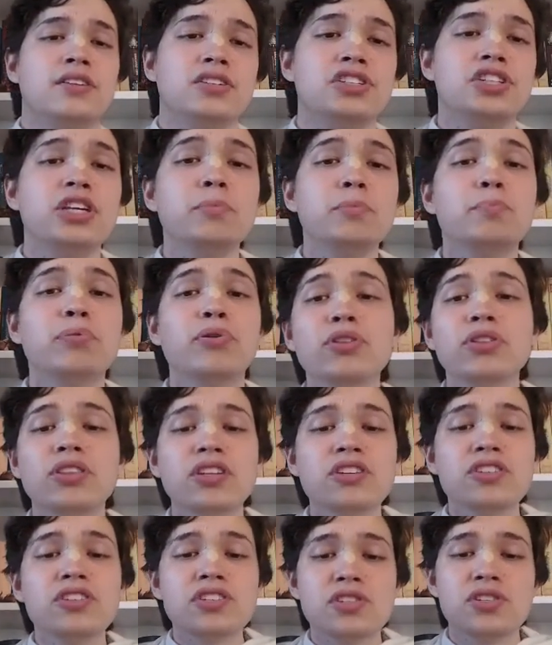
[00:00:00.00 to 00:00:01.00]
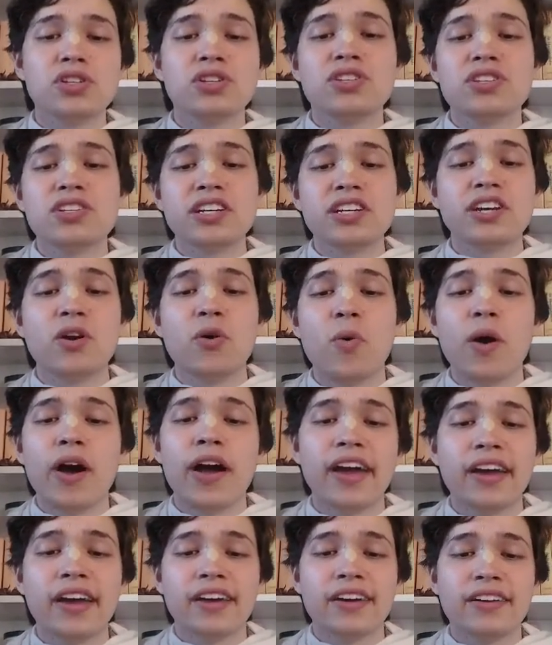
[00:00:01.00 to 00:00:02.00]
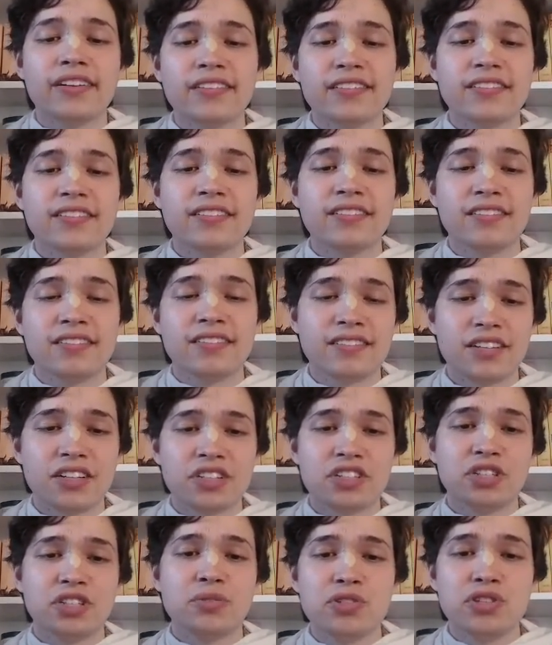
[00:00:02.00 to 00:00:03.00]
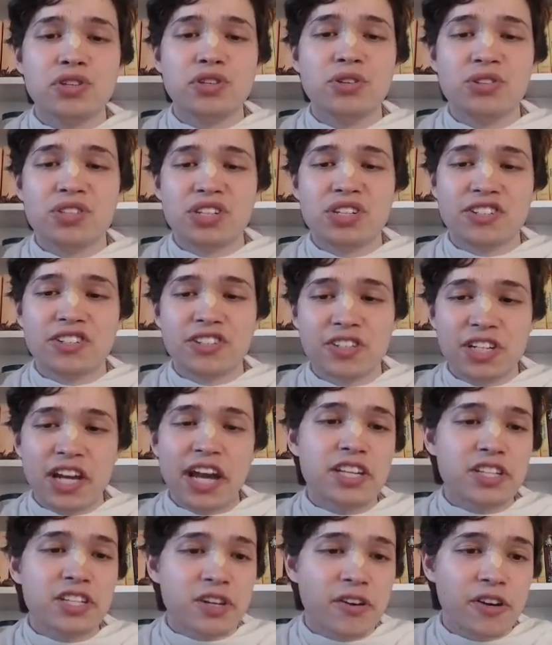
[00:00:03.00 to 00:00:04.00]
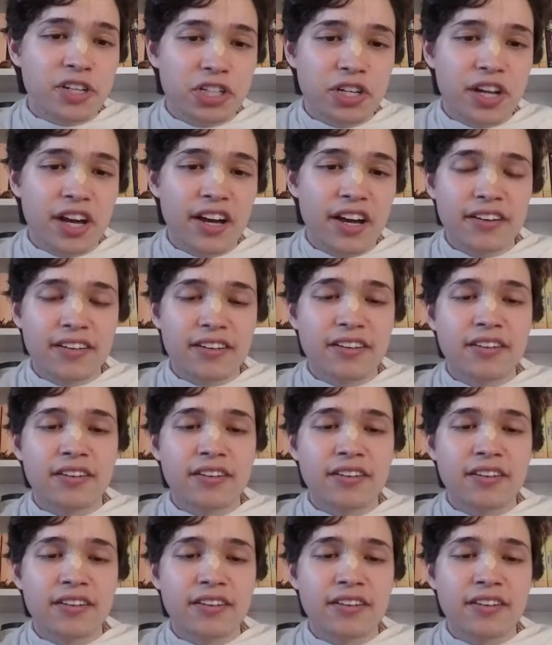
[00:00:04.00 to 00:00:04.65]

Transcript: she put the stick away that she was using to chase Krishna.